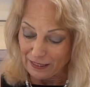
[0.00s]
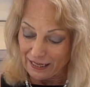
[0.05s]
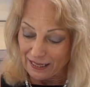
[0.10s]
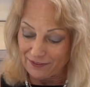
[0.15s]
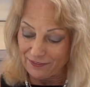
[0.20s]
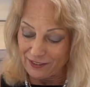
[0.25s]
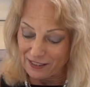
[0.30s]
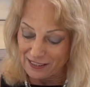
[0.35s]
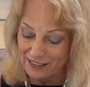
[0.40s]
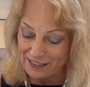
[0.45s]

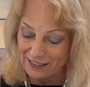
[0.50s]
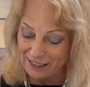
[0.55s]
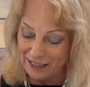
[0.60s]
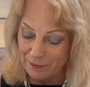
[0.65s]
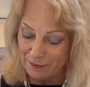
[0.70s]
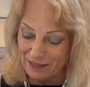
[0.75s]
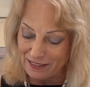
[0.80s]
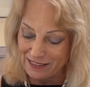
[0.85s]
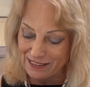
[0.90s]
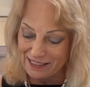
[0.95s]
And this
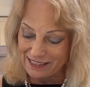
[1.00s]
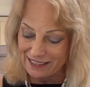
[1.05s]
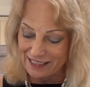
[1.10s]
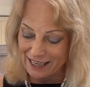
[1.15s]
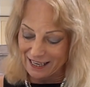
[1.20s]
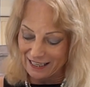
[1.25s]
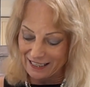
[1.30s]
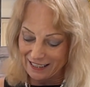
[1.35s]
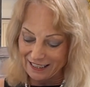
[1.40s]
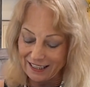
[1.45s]

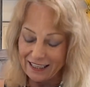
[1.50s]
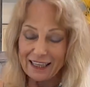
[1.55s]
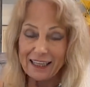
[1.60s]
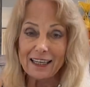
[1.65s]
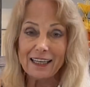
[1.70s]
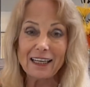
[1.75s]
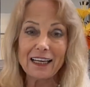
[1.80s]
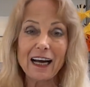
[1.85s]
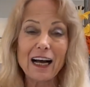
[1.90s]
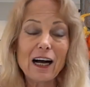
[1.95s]
lemniscate,
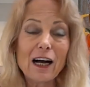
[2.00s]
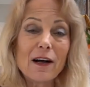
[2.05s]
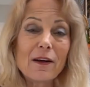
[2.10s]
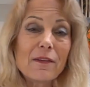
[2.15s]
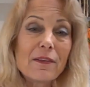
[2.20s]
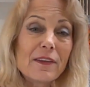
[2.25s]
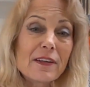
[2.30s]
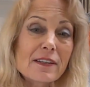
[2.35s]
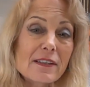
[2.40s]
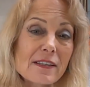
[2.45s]
uh,
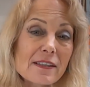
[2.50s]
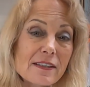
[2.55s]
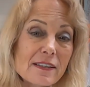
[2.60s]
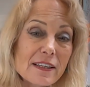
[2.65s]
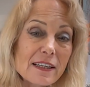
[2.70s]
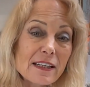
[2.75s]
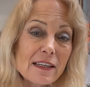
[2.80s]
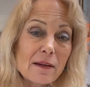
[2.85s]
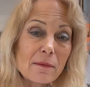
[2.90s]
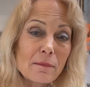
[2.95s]
this is
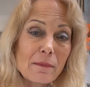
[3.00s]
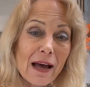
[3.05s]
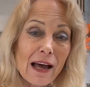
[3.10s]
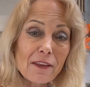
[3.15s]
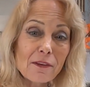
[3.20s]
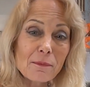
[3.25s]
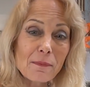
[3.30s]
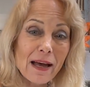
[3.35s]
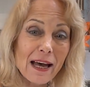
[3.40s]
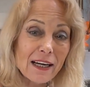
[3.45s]
the
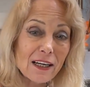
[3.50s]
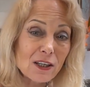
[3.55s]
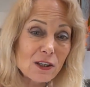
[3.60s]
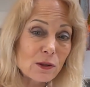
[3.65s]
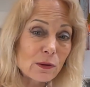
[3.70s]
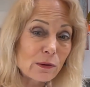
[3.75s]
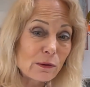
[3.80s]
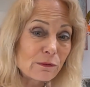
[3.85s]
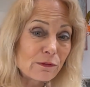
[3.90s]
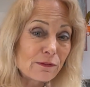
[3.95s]

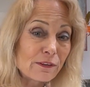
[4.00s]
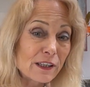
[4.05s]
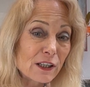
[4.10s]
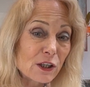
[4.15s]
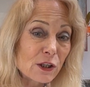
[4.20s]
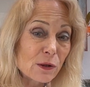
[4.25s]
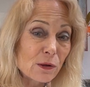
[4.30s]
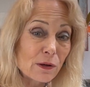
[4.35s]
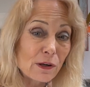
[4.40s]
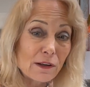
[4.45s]
mathematical
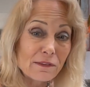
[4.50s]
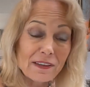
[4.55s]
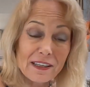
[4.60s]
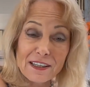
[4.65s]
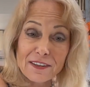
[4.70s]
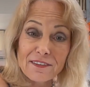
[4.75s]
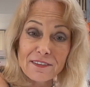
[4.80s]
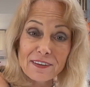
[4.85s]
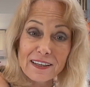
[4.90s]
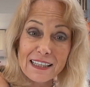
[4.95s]
figure of
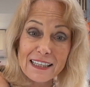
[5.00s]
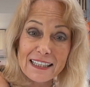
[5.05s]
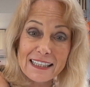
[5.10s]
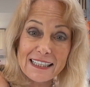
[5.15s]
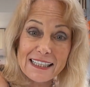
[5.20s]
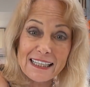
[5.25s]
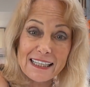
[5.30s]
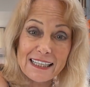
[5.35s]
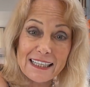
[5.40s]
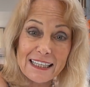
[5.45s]

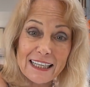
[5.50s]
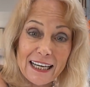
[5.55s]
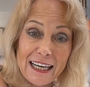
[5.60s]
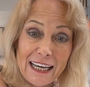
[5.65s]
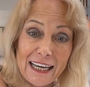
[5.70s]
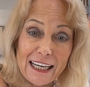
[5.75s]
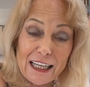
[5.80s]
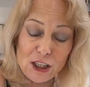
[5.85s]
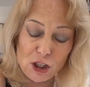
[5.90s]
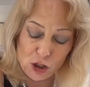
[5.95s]
infinity.
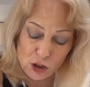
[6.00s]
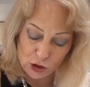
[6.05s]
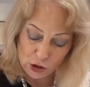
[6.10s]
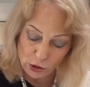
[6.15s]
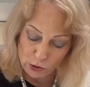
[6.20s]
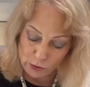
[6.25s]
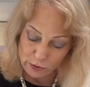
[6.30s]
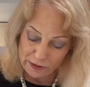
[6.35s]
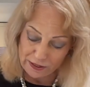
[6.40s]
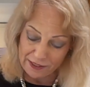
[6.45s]
It
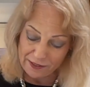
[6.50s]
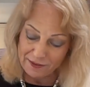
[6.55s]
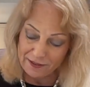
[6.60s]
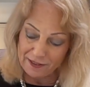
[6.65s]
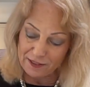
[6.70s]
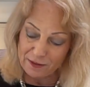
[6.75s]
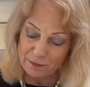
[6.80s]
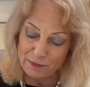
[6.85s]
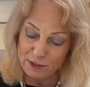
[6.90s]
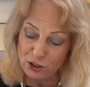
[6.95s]
shows that
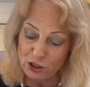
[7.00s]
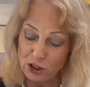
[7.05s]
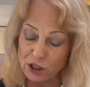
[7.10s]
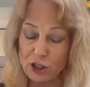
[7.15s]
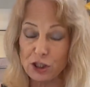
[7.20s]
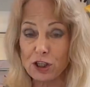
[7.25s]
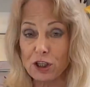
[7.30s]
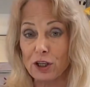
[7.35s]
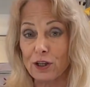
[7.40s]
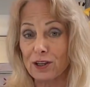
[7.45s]
this
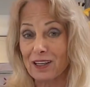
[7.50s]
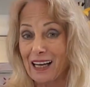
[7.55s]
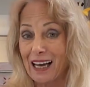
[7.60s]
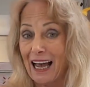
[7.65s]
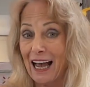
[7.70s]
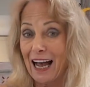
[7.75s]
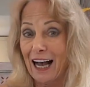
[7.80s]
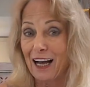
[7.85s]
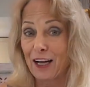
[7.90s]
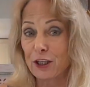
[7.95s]
magician,
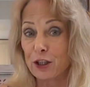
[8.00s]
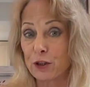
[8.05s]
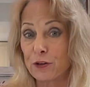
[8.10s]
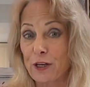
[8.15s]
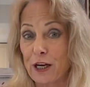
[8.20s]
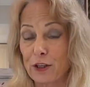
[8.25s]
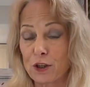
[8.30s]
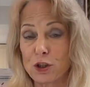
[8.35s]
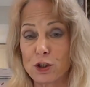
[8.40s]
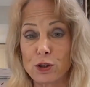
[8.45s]
uh,
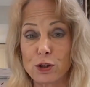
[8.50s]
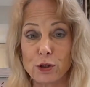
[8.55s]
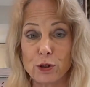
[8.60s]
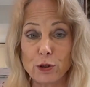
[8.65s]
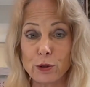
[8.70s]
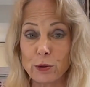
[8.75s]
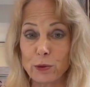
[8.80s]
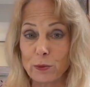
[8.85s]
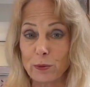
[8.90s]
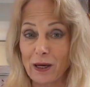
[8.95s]
that's
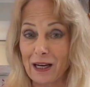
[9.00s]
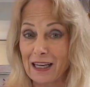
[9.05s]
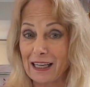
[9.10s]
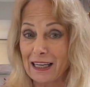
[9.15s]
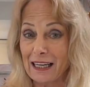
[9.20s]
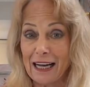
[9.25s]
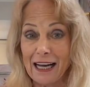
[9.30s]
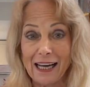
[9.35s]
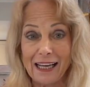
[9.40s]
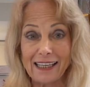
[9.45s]
you, uh,
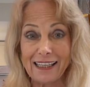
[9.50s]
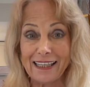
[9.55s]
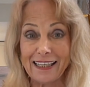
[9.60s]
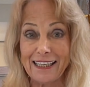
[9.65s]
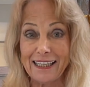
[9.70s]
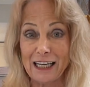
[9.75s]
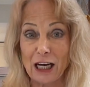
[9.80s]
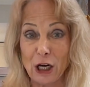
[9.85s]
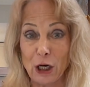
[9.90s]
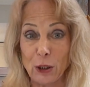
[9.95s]

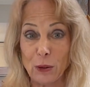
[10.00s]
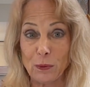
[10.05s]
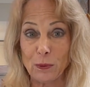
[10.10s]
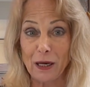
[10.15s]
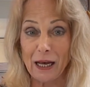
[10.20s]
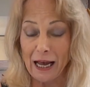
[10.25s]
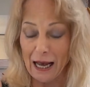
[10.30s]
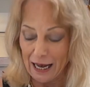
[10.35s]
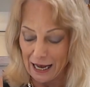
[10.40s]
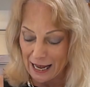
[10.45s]
Leo,
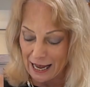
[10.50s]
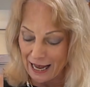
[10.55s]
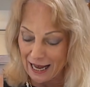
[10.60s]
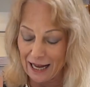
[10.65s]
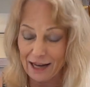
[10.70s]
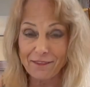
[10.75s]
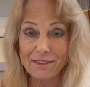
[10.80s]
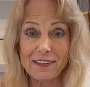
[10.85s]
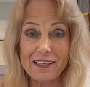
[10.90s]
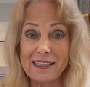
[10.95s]

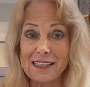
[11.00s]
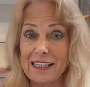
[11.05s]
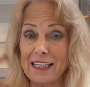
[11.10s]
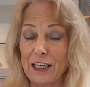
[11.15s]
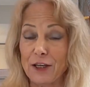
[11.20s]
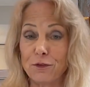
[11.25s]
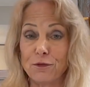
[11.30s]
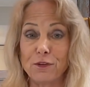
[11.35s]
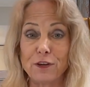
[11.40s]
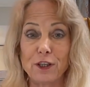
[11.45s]
have this
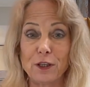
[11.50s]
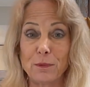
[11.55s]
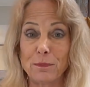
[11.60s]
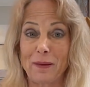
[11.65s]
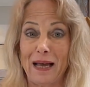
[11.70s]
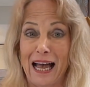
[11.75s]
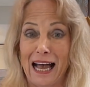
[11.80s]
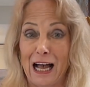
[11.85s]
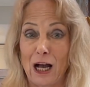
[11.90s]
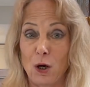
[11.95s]
infinite
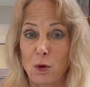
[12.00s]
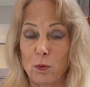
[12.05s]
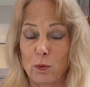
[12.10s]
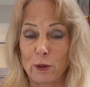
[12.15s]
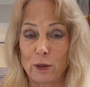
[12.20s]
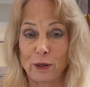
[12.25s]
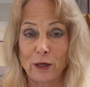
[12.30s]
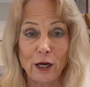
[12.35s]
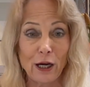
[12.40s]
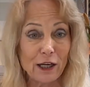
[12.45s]

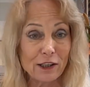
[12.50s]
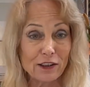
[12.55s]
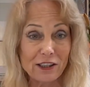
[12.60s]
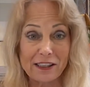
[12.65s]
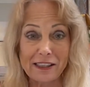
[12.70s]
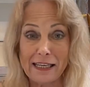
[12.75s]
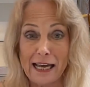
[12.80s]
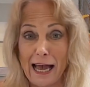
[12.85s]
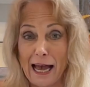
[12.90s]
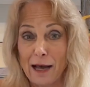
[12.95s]
power to
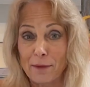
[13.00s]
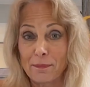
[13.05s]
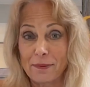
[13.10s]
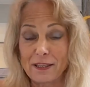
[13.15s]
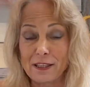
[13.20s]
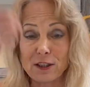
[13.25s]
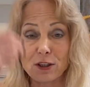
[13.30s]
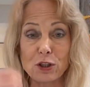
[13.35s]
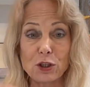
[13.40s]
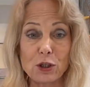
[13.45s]
tap
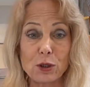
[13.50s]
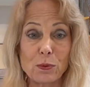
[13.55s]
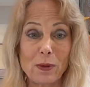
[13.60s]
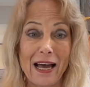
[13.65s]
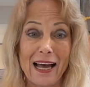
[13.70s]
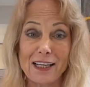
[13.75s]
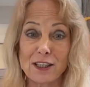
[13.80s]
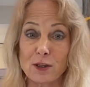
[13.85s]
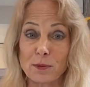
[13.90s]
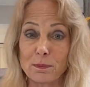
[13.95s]
into
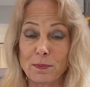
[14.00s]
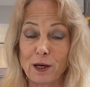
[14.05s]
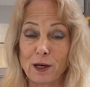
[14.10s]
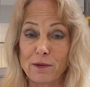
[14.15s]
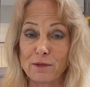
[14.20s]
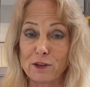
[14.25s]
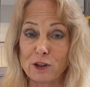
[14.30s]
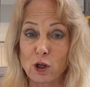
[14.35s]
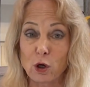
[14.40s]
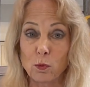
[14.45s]
as
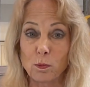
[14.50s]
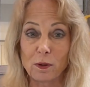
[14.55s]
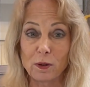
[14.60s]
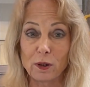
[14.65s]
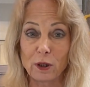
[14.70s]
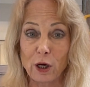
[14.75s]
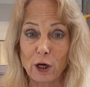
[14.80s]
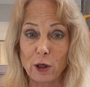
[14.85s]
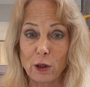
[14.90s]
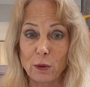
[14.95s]
above, so
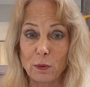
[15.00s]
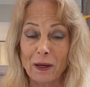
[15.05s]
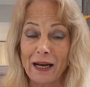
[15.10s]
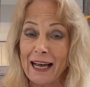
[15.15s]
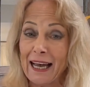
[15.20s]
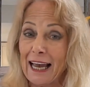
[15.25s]
below,